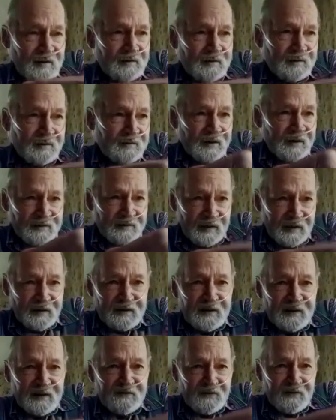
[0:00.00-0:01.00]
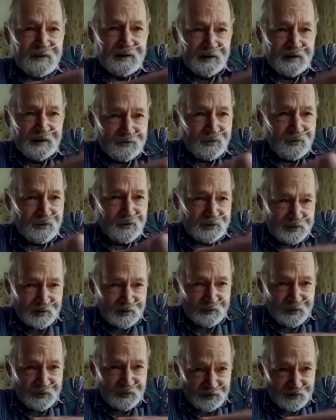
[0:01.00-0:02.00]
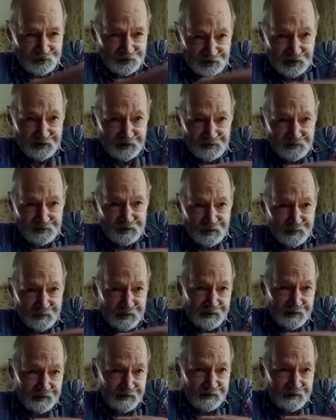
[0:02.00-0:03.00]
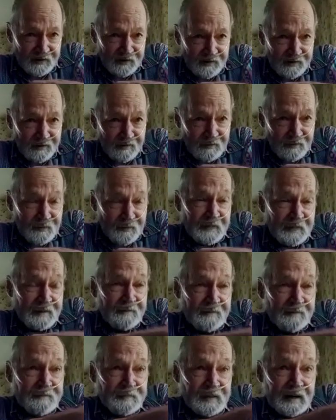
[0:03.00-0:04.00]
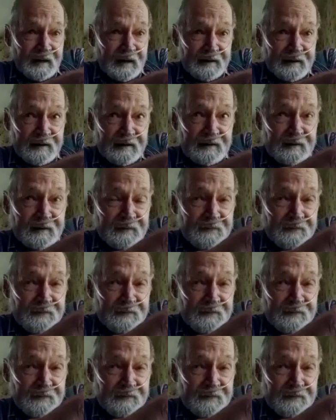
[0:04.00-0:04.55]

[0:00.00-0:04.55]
they covered the entrance to Puget Sound coming down here. And